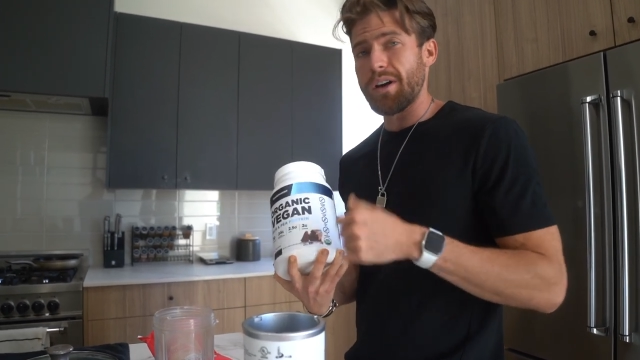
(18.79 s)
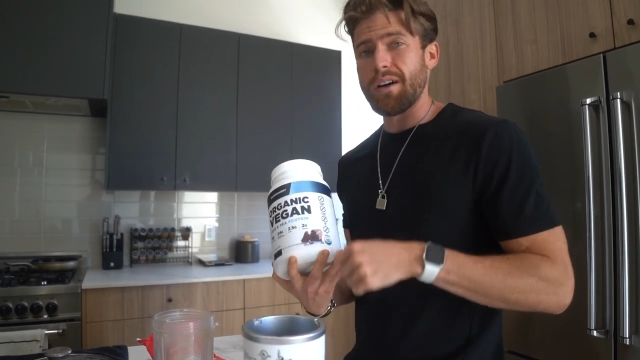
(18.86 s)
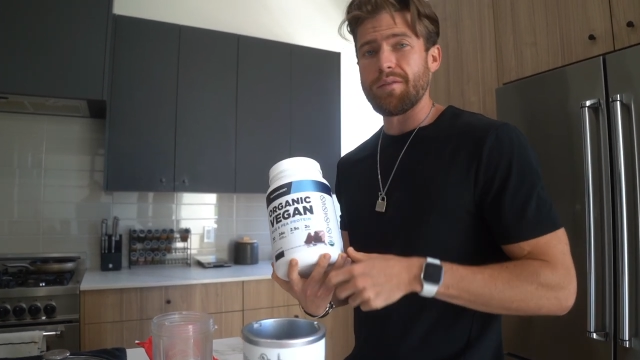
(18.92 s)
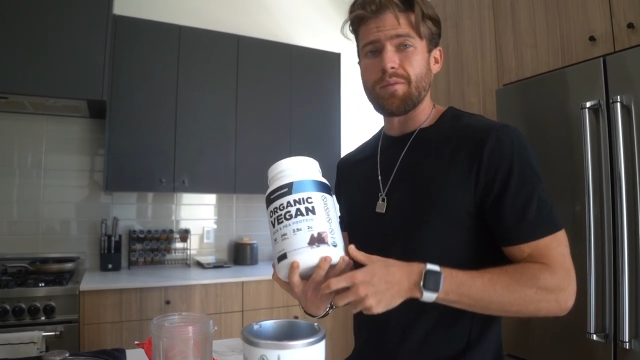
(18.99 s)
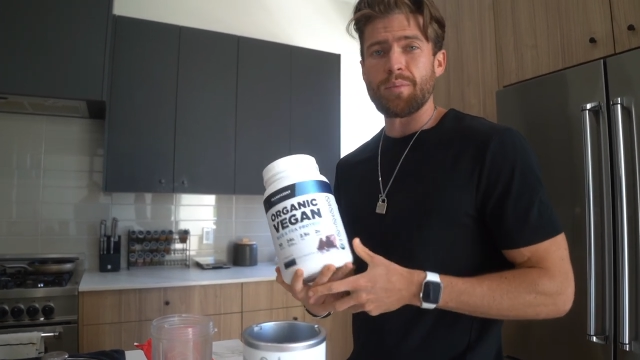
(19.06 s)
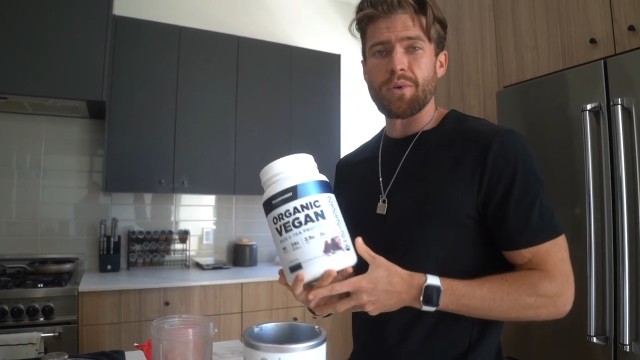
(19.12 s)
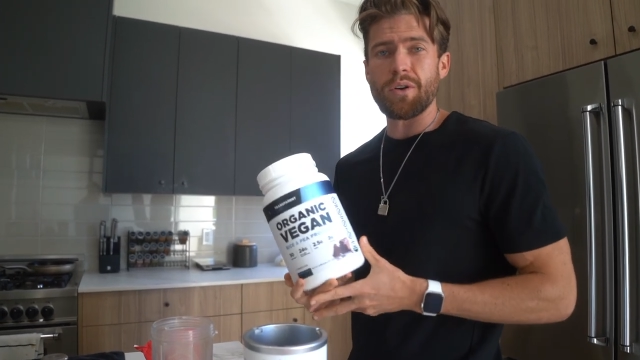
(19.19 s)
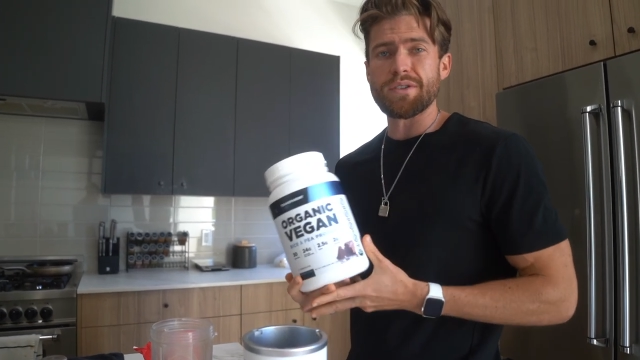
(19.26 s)

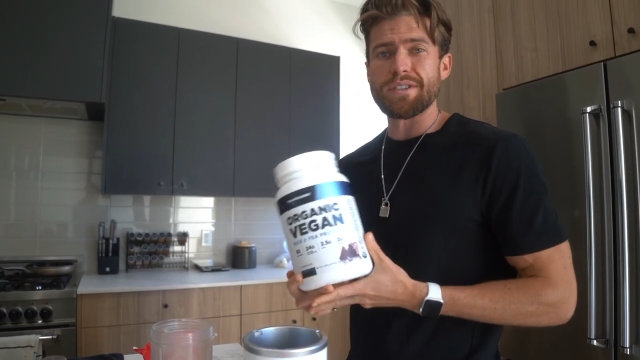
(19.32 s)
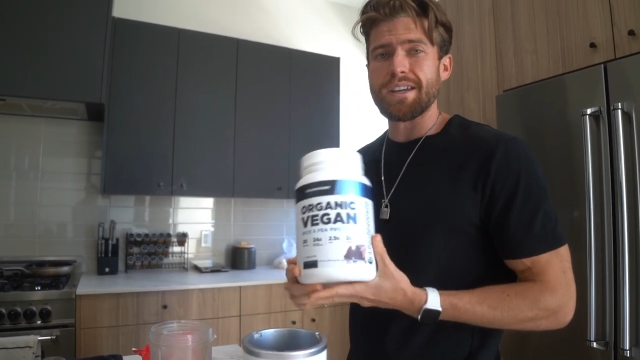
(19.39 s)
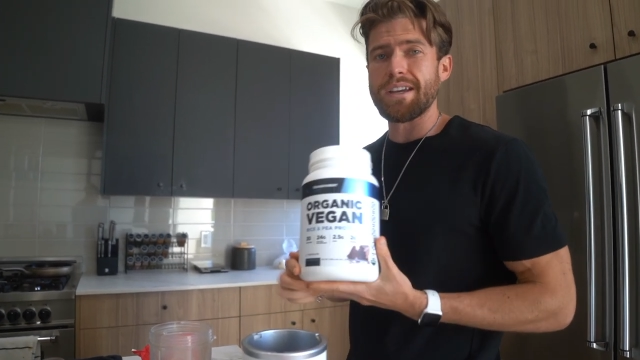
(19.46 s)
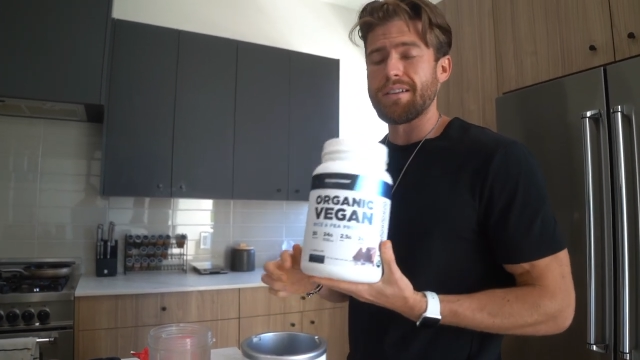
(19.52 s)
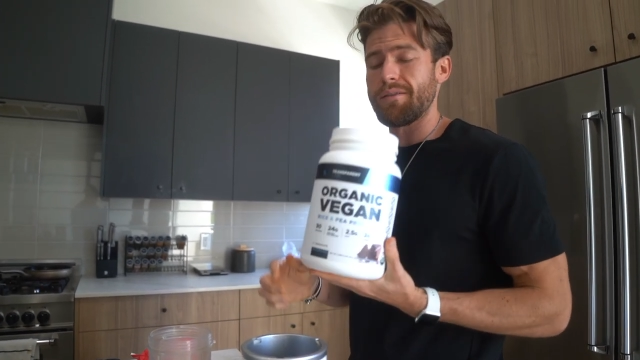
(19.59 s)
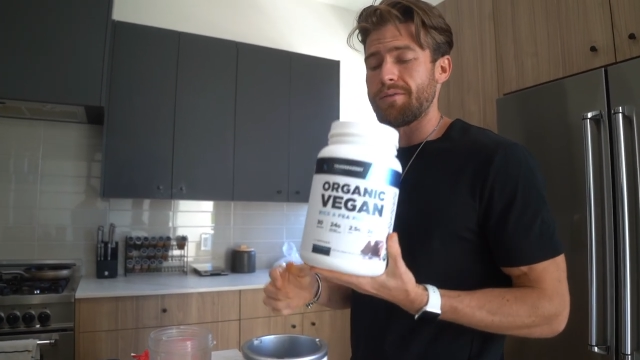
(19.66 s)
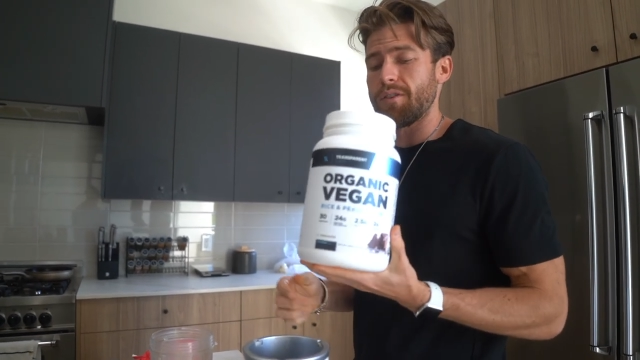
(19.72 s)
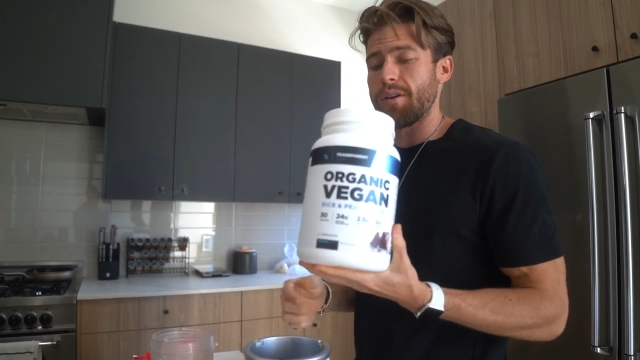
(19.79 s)
of
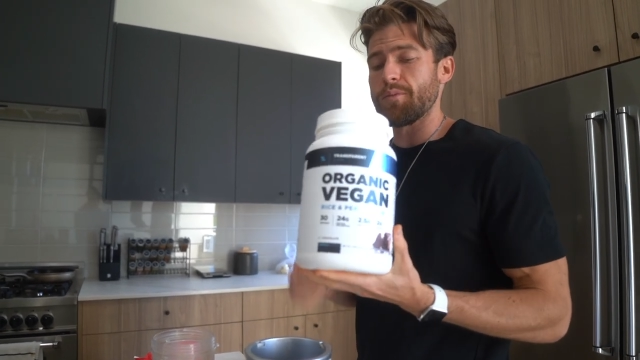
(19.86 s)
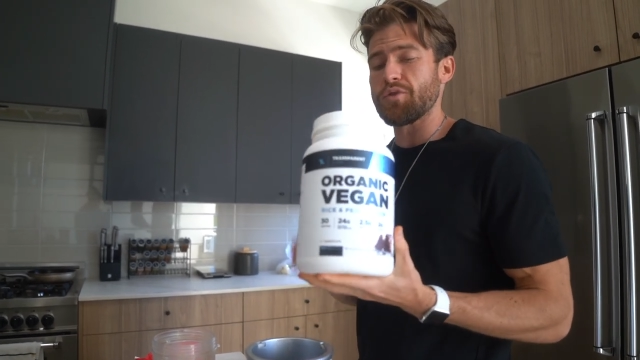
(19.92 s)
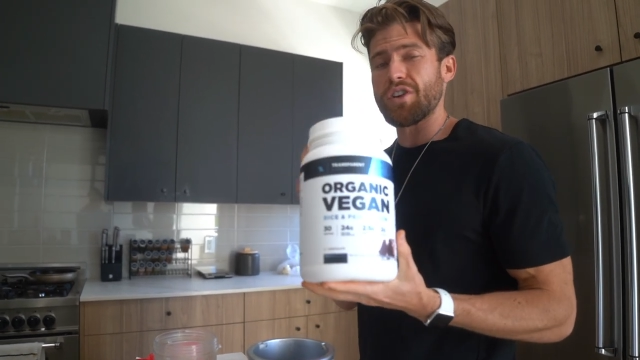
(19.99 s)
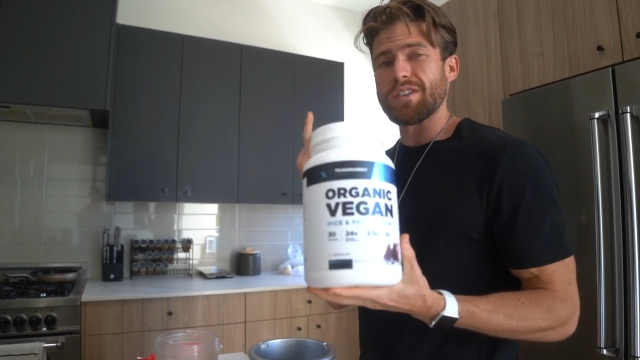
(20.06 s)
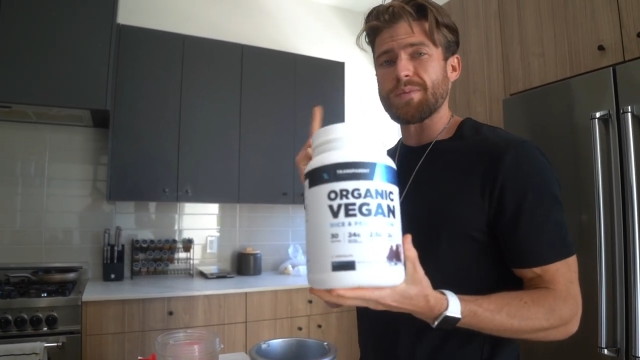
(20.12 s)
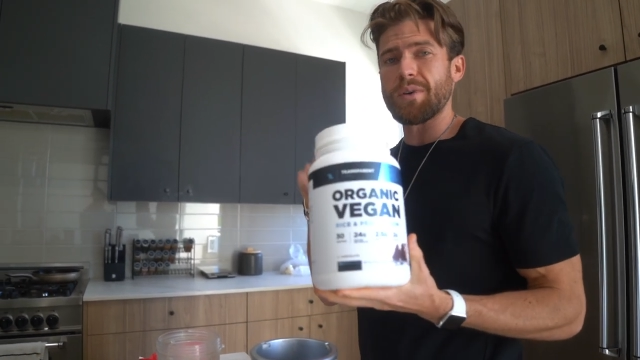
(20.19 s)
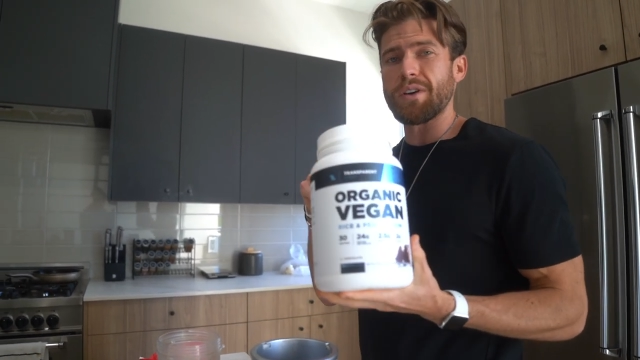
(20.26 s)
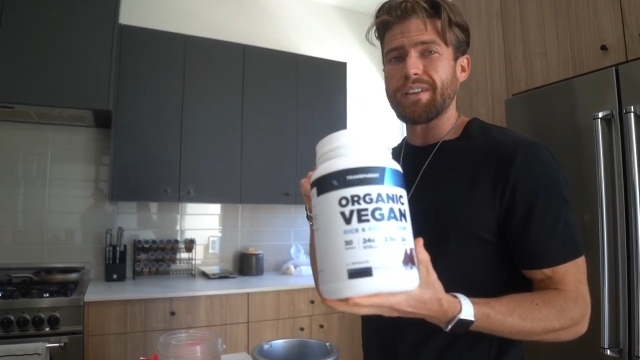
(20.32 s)
protein from
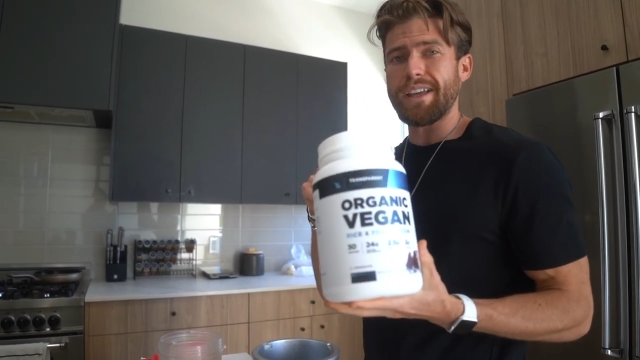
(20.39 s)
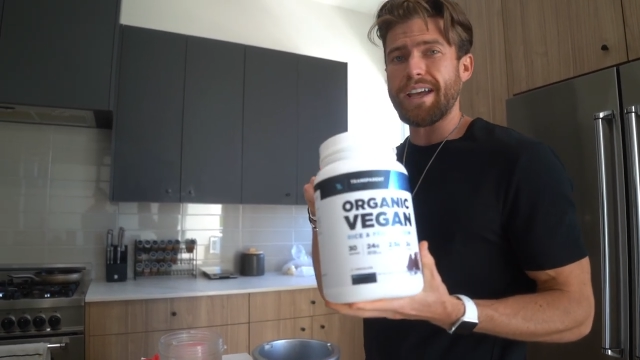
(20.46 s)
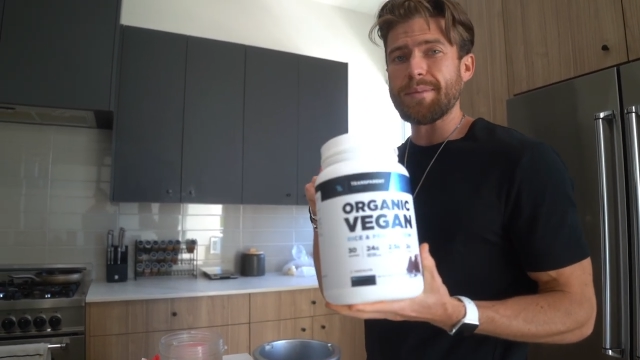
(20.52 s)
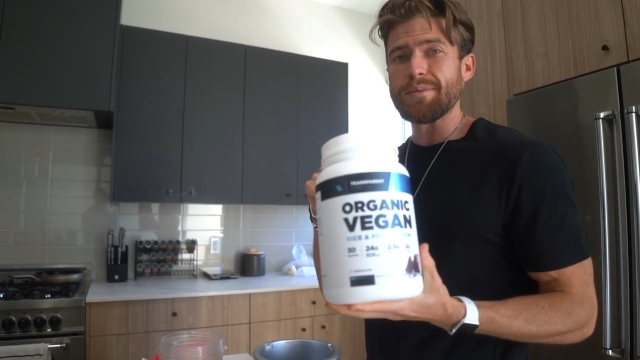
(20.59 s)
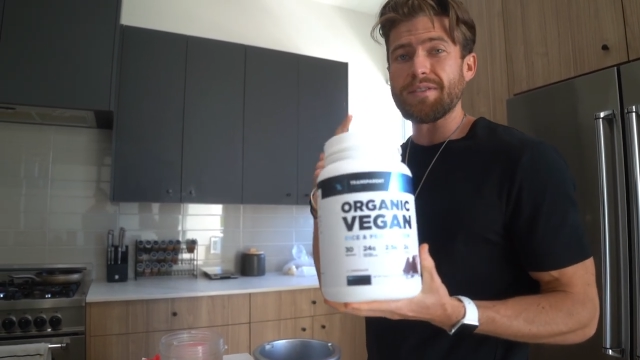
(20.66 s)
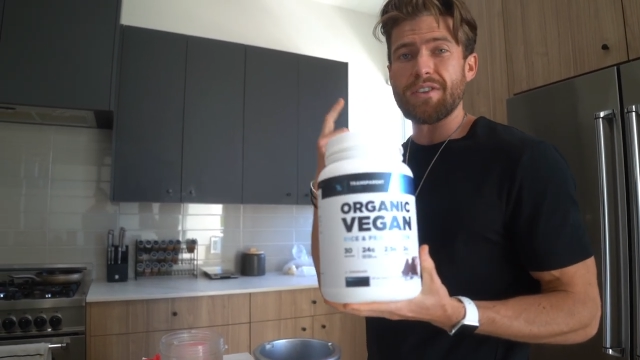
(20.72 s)
Transparent Labs.